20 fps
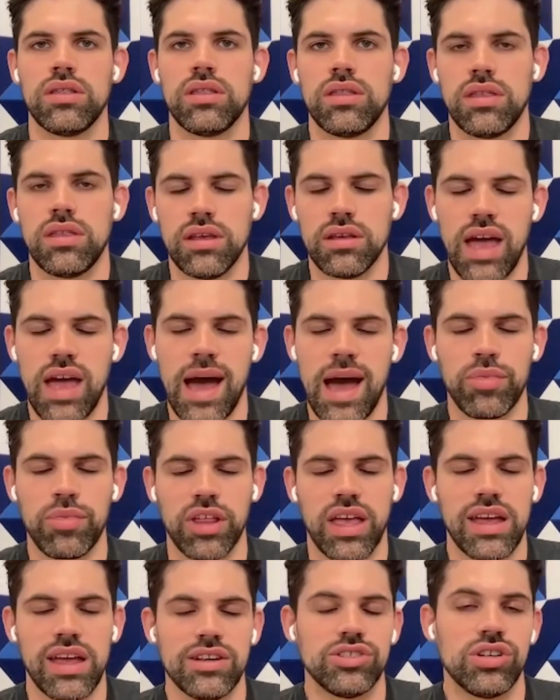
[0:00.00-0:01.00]
the
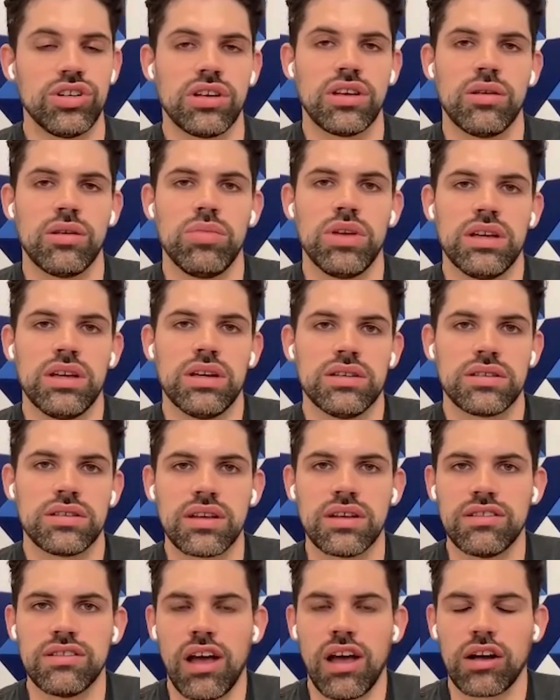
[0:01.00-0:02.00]
application can be as
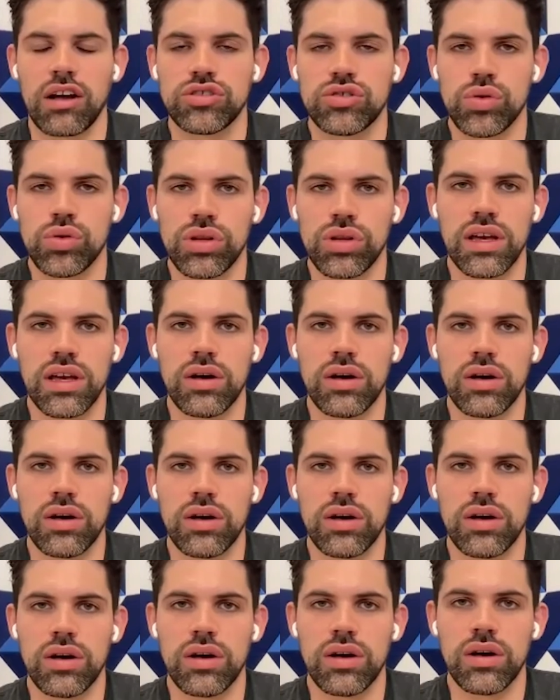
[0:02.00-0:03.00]
contextually
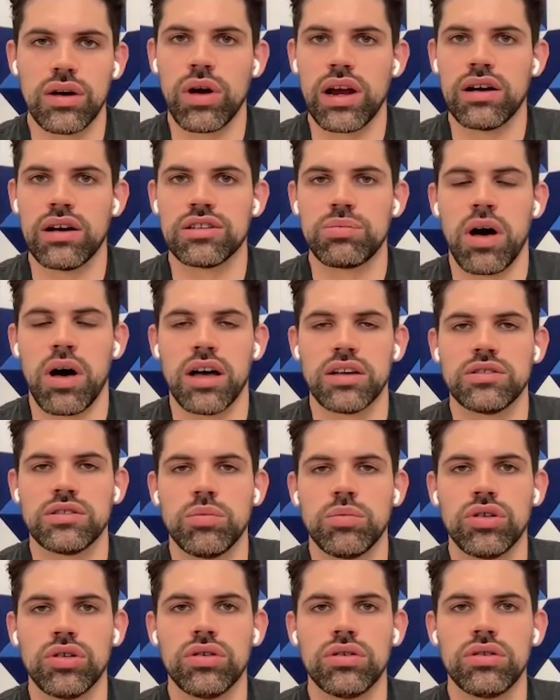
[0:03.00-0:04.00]
aware as
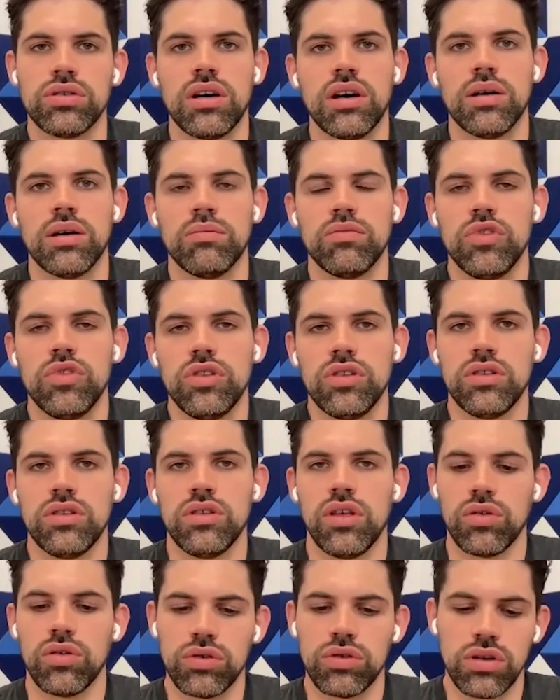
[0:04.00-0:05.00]
possible,
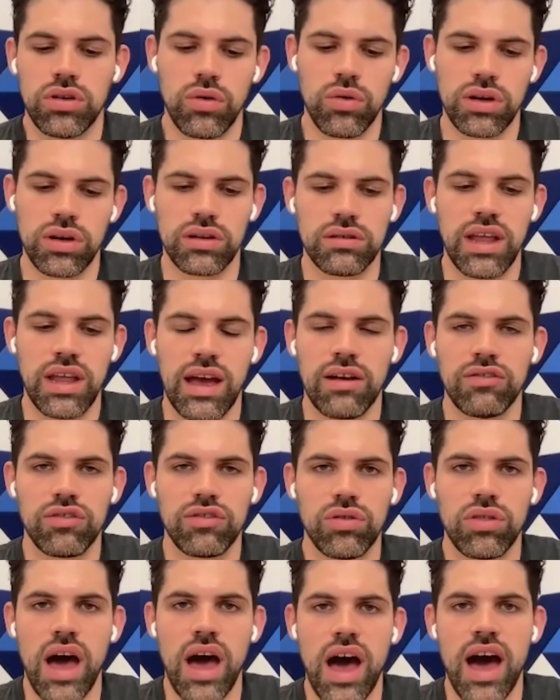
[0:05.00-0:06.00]
knowing down to the
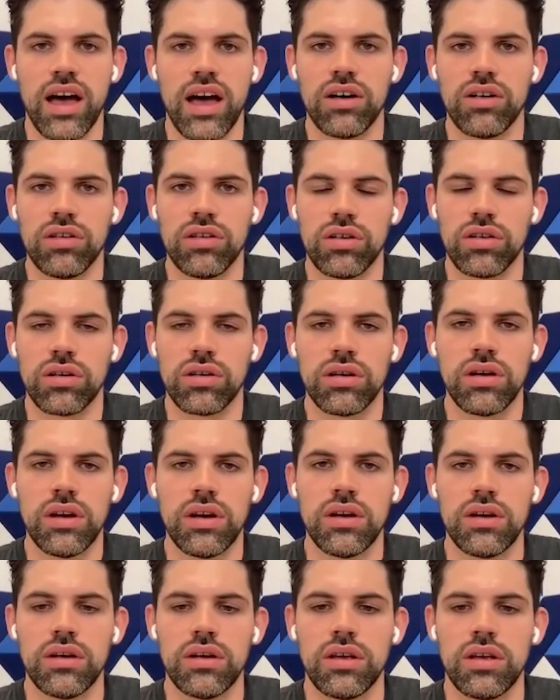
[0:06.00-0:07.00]
aisle, or
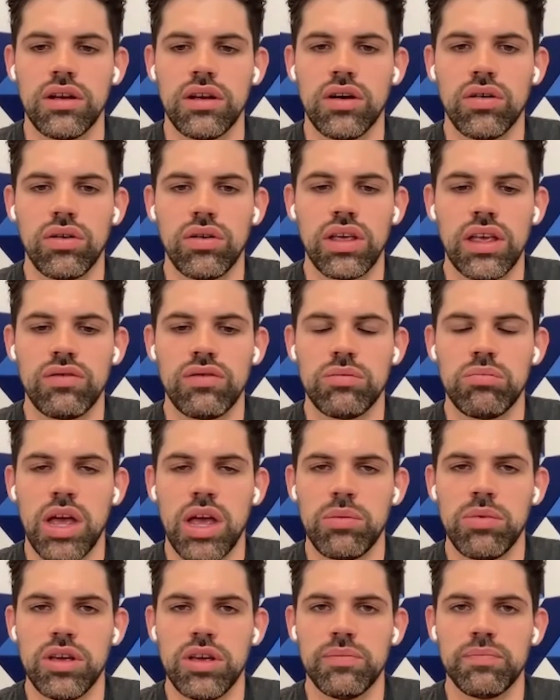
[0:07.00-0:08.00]
even
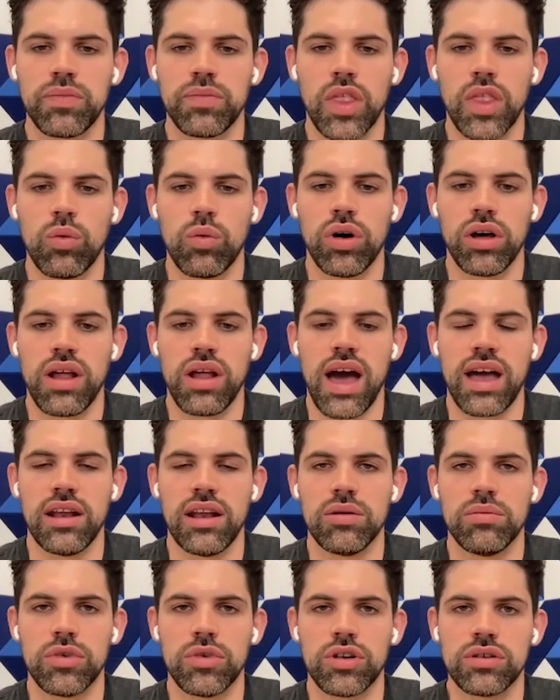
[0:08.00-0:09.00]
maybe what
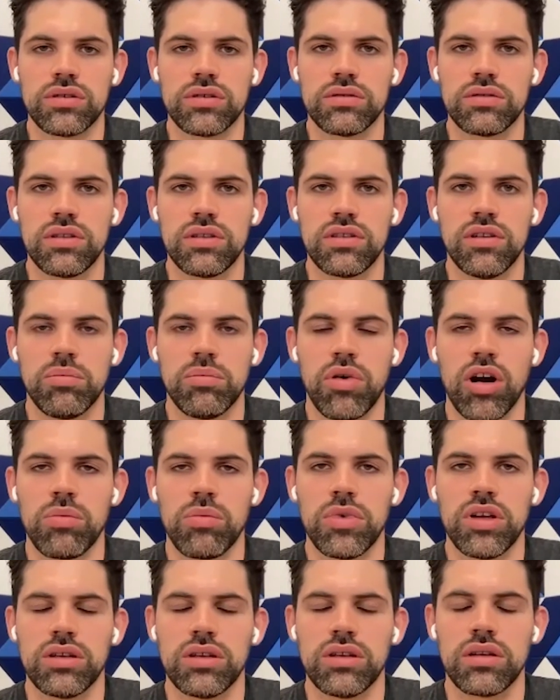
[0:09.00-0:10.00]
item or
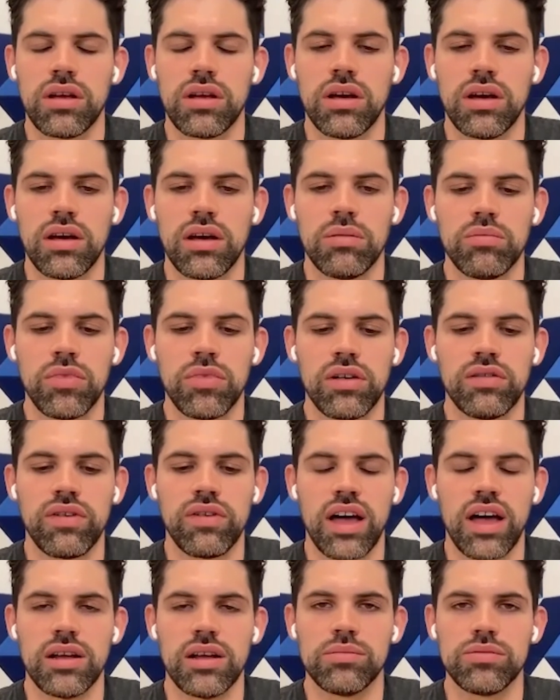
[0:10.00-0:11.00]
department of
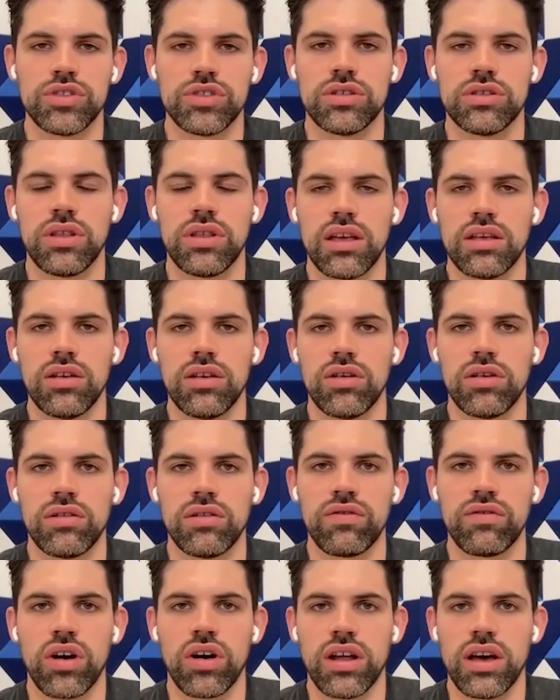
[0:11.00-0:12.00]
items that you're in
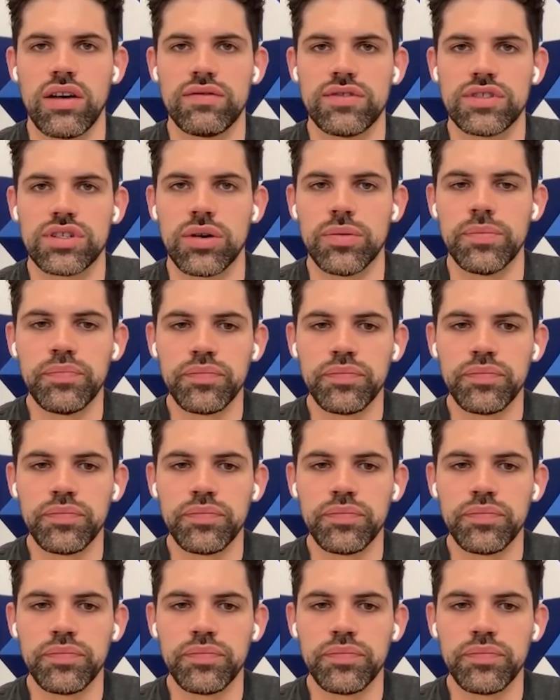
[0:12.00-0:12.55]
front of. So